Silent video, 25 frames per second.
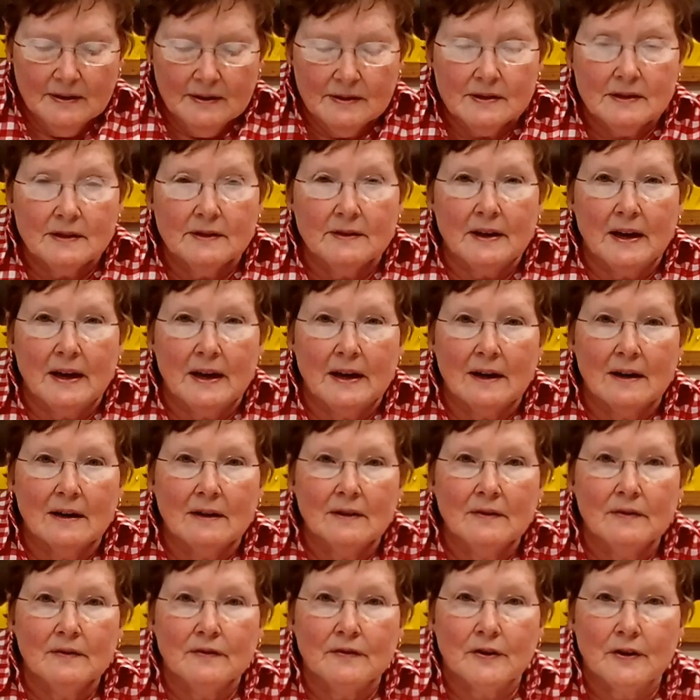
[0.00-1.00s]
So
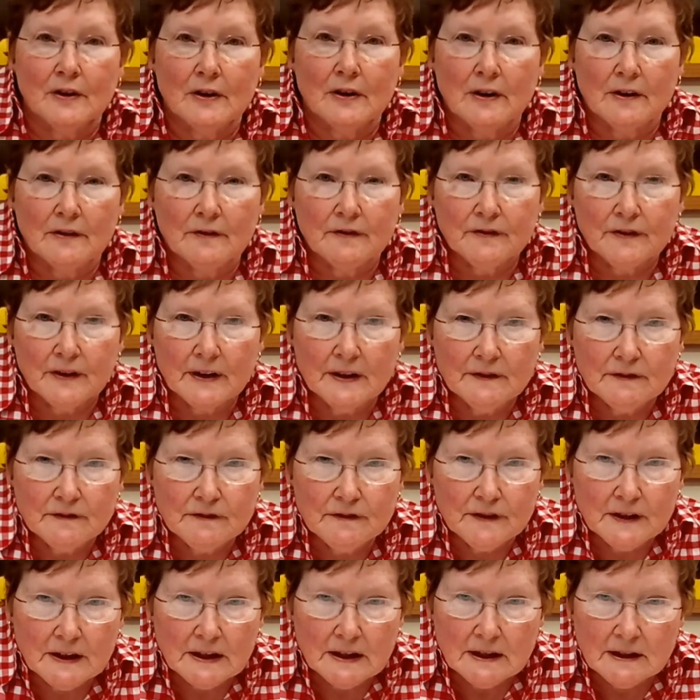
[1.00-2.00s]
now for her front
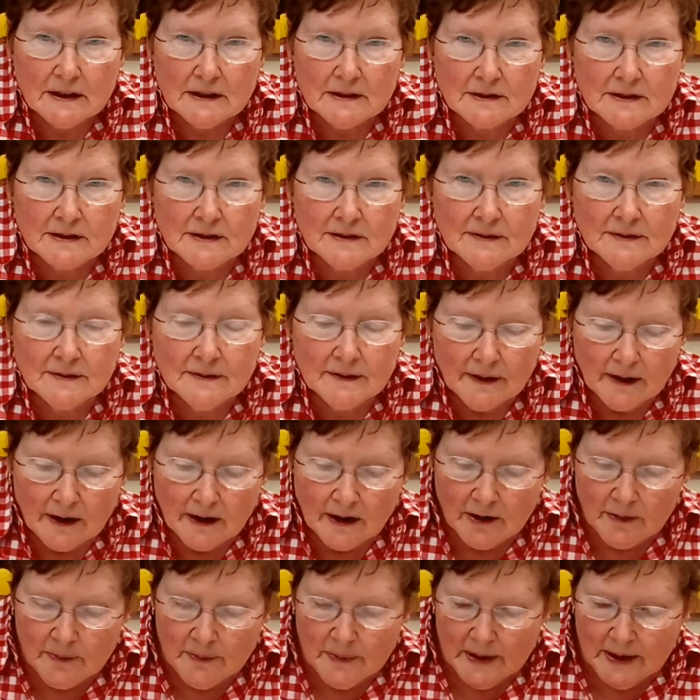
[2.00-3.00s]
feet,
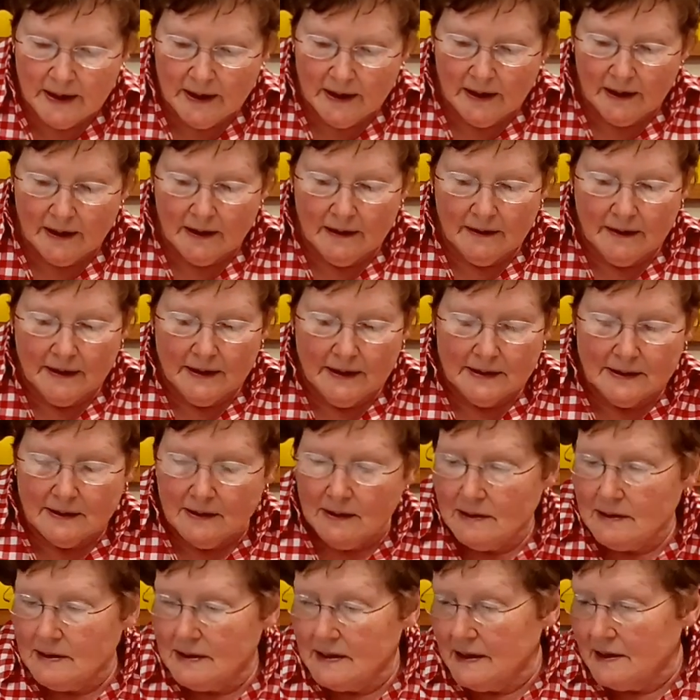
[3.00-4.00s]
our pig is
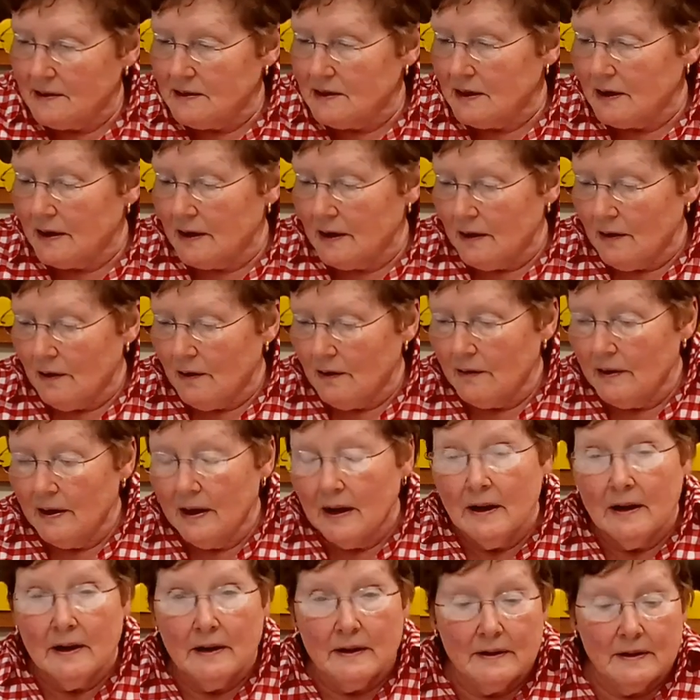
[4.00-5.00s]
all set to go.
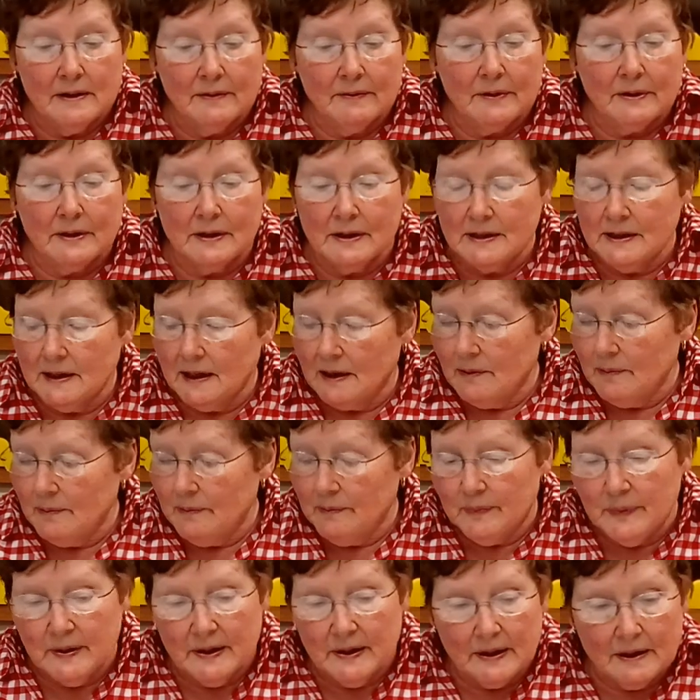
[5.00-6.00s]
Then we're going to take a
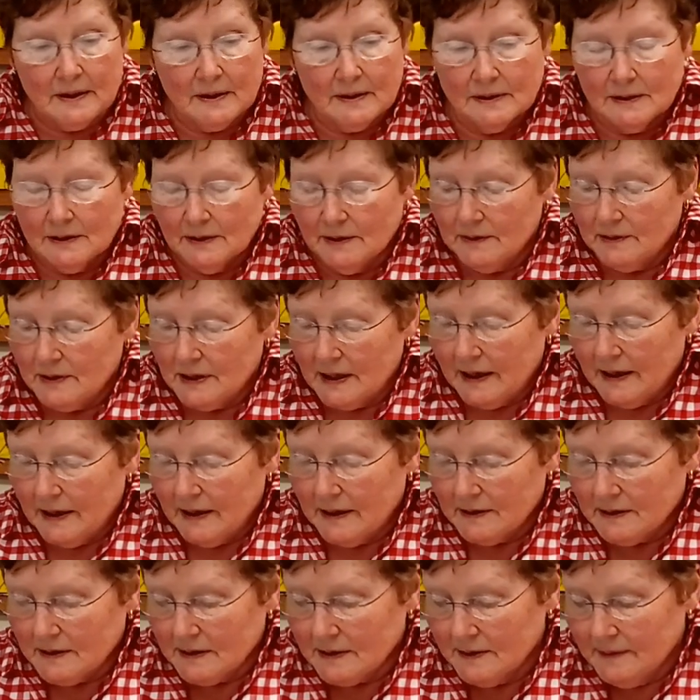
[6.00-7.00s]
big glue
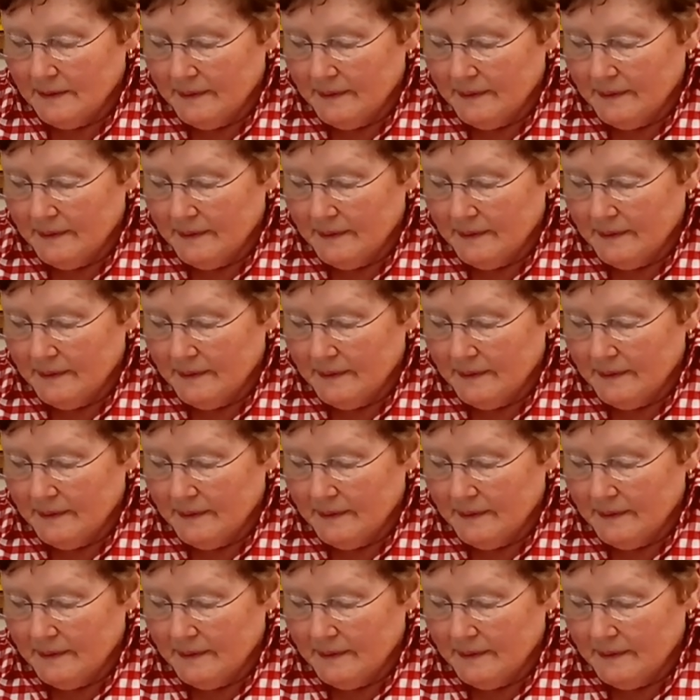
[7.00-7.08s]
dot